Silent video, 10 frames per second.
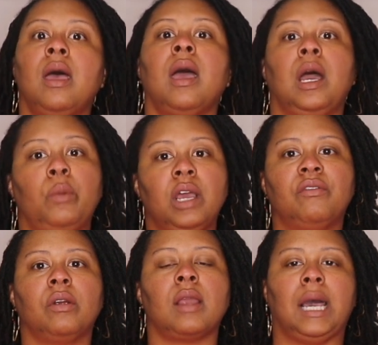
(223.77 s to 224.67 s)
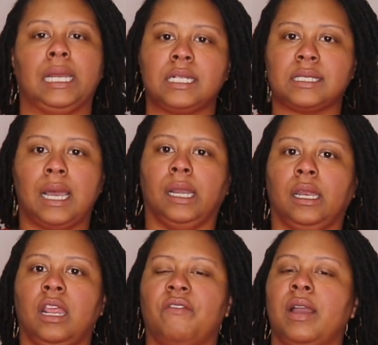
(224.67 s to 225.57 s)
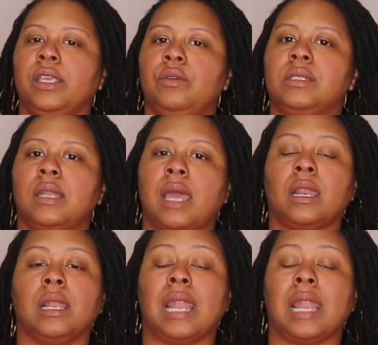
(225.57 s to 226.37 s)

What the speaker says: However, I decided if I use a